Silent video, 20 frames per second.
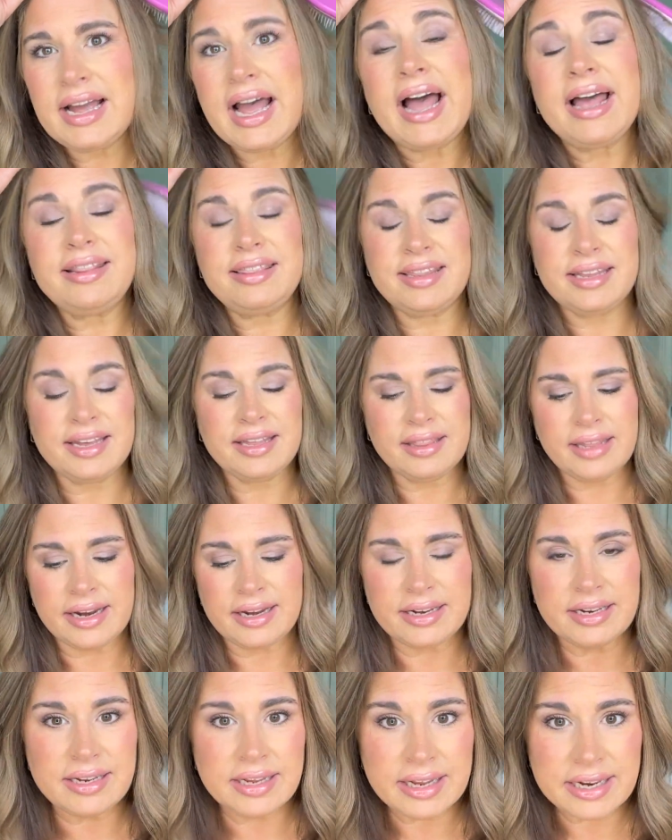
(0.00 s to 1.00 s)
I think
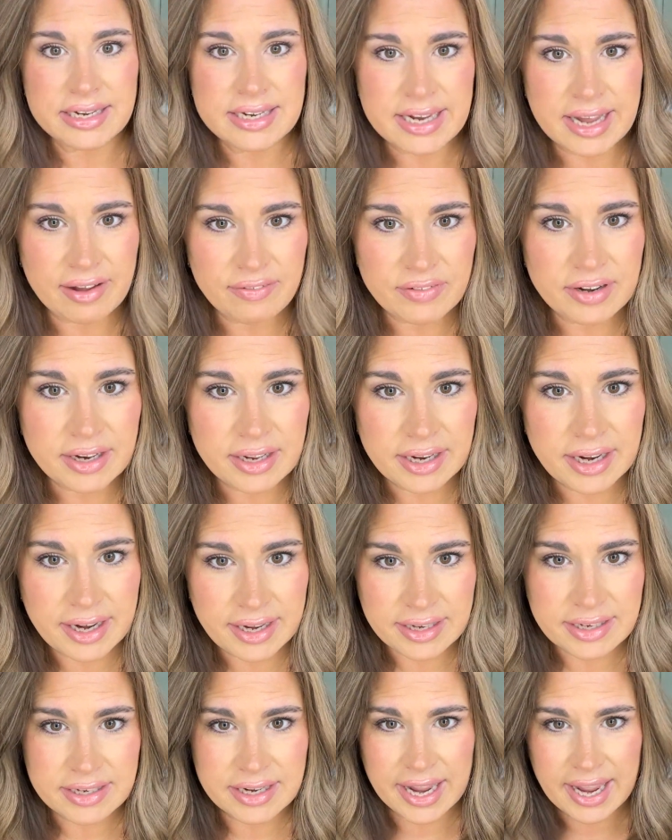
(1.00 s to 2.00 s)
it definitely
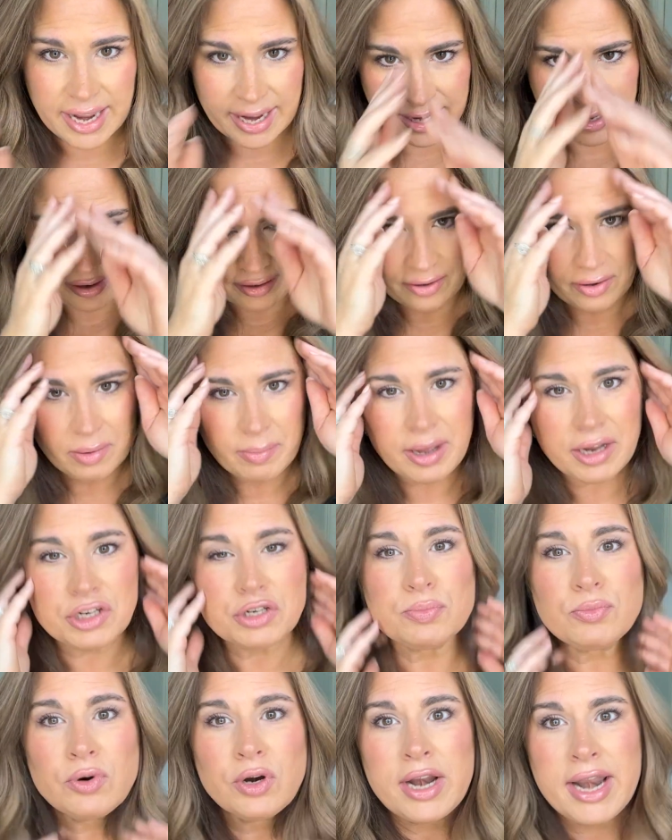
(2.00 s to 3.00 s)
can look much
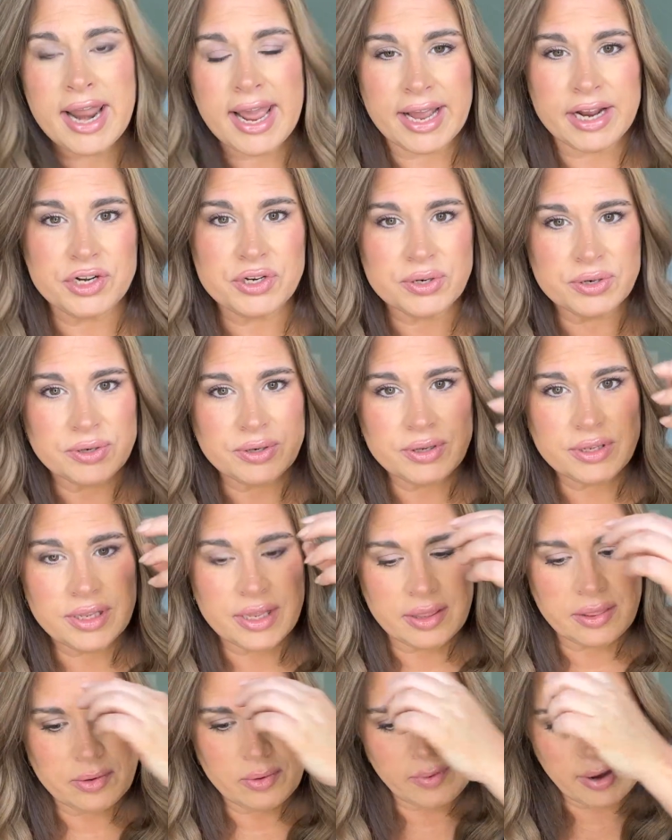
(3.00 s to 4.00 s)
more natural
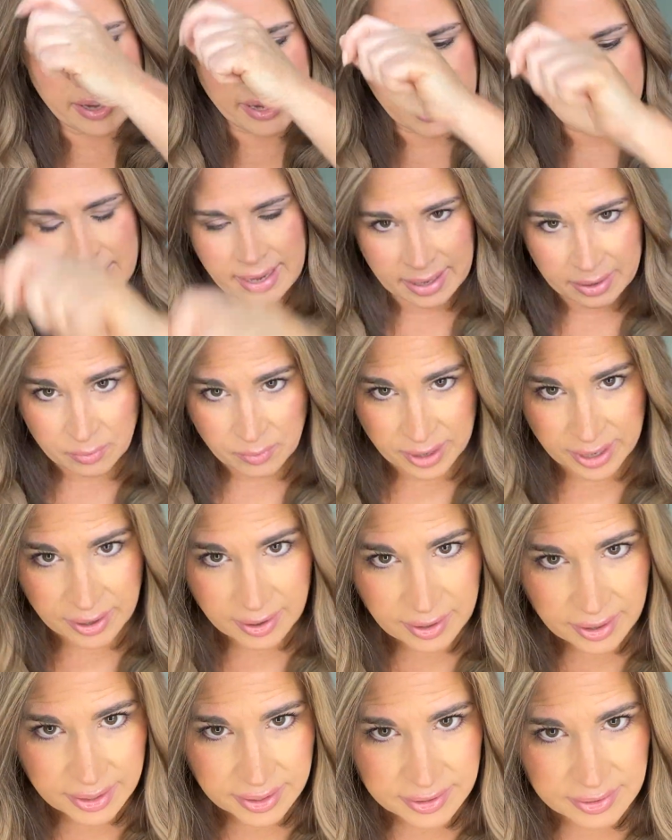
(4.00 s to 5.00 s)
than the way I wear
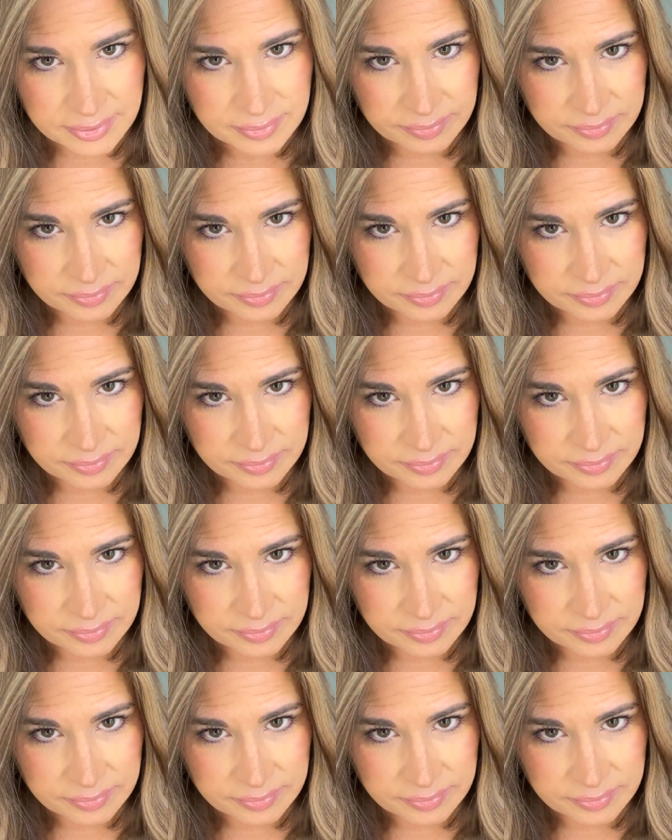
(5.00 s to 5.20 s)
it,